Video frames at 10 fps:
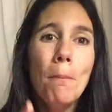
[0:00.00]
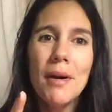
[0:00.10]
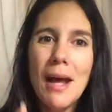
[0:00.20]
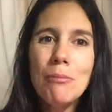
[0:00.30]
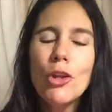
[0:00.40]

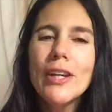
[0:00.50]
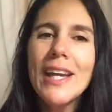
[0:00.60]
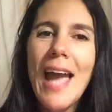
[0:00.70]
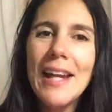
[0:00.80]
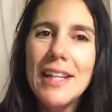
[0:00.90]
but I'm
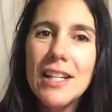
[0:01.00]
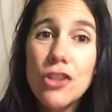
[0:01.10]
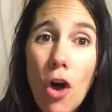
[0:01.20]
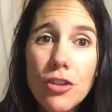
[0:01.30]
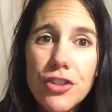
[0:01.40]
looking at it
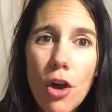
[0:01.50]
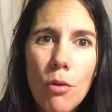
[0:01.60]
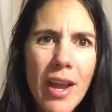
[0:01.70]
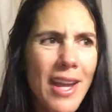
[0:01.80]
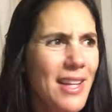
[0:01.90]
as
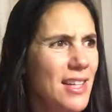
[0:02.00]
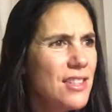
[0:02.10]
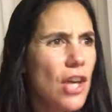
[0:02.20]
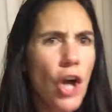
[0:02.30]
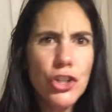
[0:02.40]
also it is